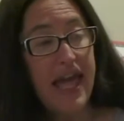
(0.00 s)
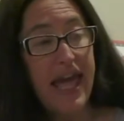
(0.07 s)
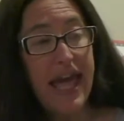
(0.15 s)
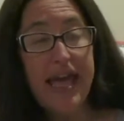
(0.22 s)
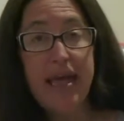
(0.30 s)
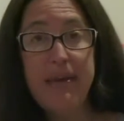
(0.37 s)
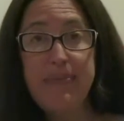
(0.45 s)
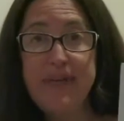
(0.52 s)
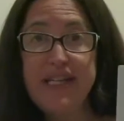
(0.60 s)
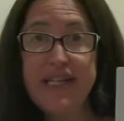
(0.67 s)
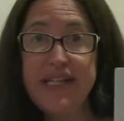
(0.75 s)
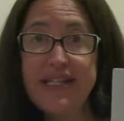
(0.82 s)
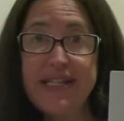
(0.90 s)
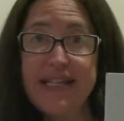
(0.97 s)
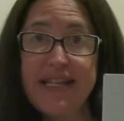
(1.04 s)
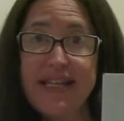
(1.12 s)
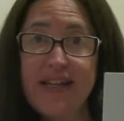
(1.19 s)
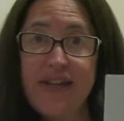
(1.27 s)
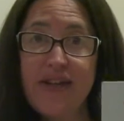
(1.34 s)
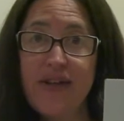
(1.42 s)

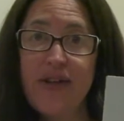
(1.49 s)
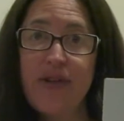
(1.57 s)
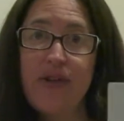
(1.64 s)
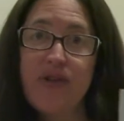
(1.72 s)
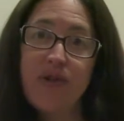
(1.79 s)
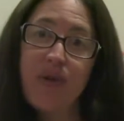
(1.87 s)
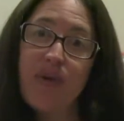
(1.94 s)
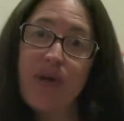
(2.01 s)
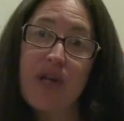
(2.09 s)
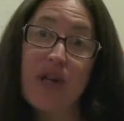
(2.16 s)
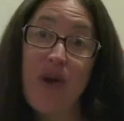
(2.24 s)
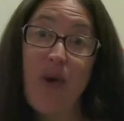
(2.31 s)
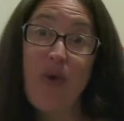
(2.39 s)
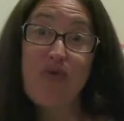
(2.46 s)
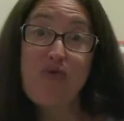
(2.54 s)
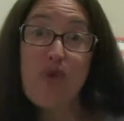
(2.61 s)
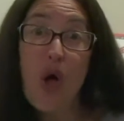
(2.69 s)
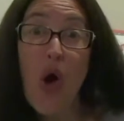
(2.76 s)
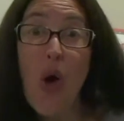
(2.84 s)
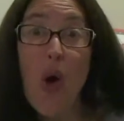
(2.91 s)
ABC. So we're going to go through
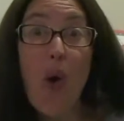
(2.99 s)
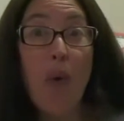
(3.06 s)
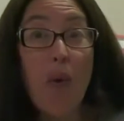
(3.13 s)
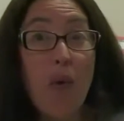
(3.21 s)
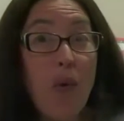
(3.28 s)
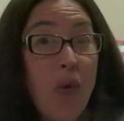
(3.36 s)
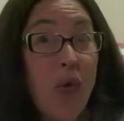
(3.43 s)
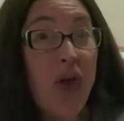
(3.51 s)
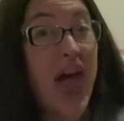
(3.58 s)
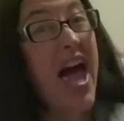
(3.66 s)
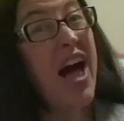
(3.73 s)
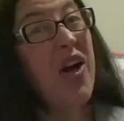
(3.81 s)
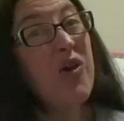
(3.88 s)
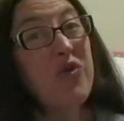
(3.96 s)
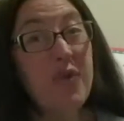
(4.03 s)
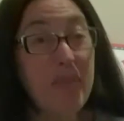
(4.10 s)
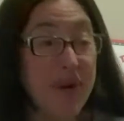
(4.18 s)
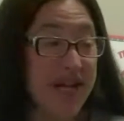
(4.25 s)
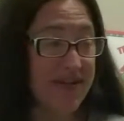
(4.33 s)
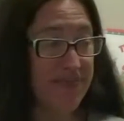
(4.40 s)
the whole
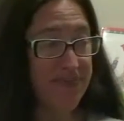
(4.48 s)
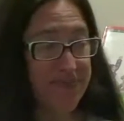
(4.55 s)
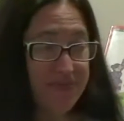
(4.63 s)
alphabet